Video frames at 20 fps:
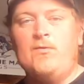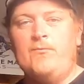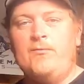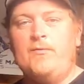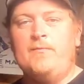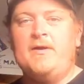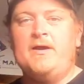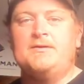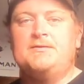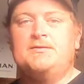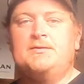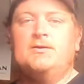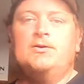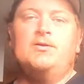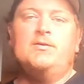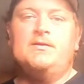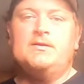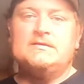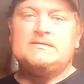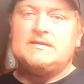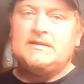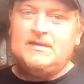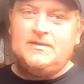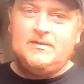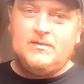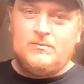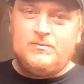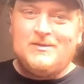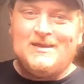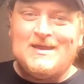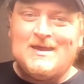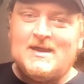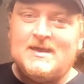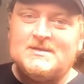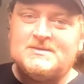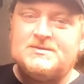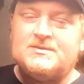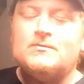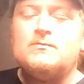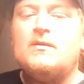what we're about to learn is it
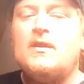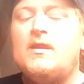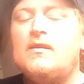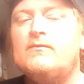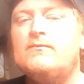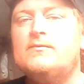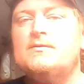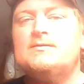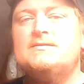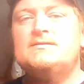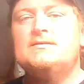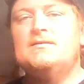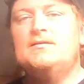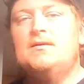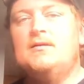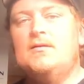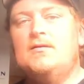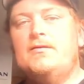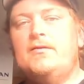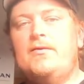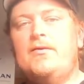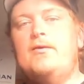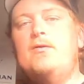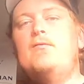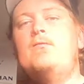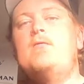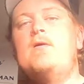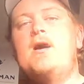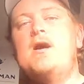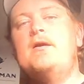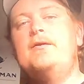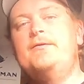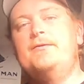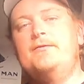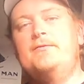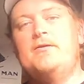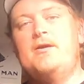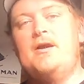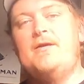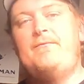applies to every scenario while
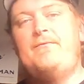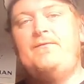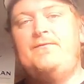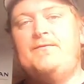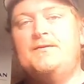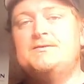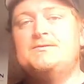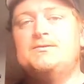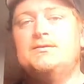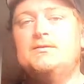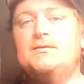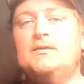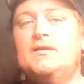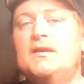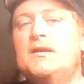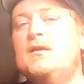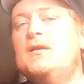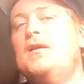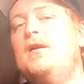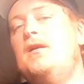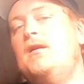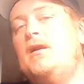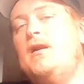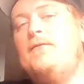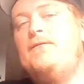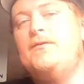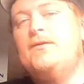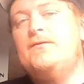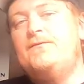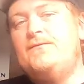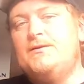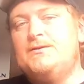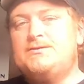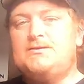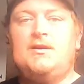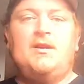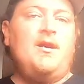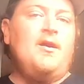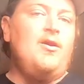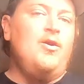you're crappie fishing. If you're
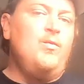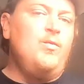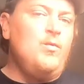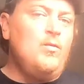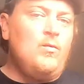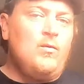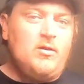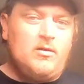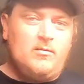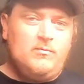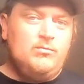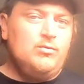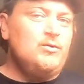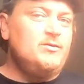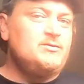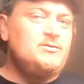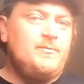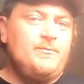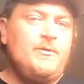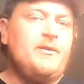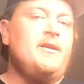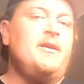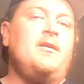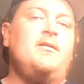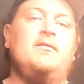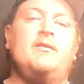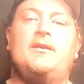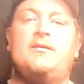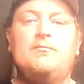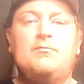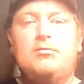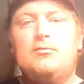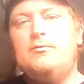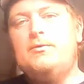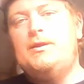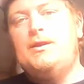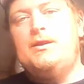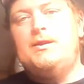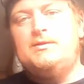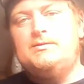fishing an open water brush pile, a
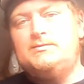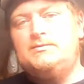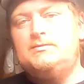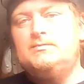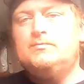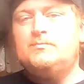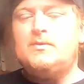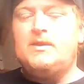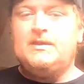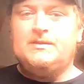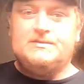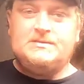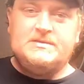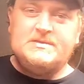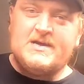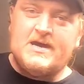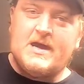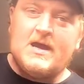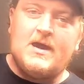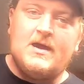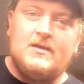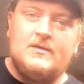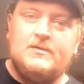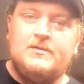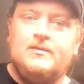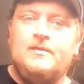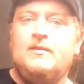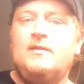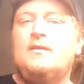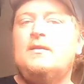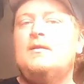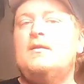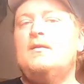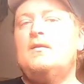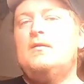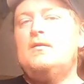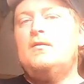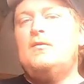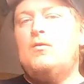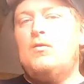bridge, a dock,
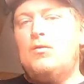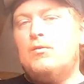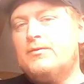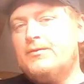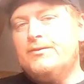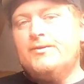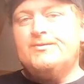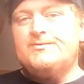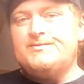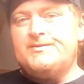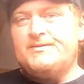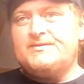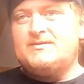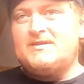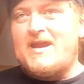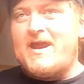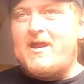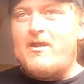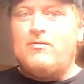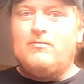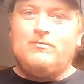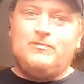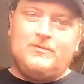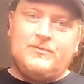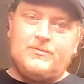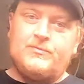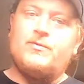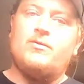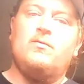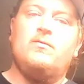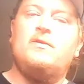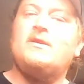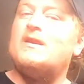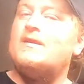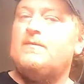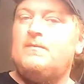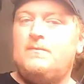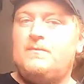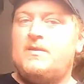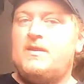or you're just out throwing at the